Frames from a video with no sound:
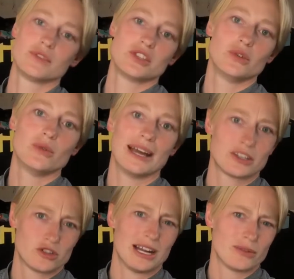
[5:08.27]
2
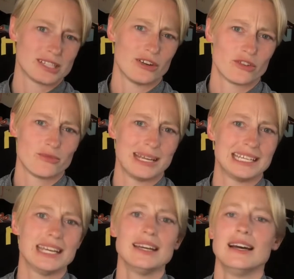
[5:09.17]
extra hours out of my
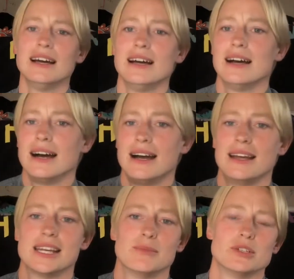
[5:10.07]
day, I
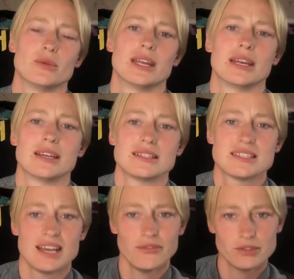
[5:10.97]
am doing
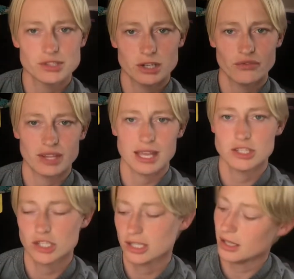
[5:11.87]
TEFL
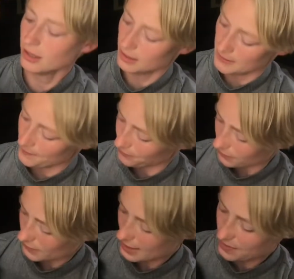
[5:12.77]
certification.
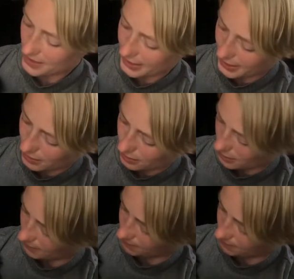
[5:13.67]
And then,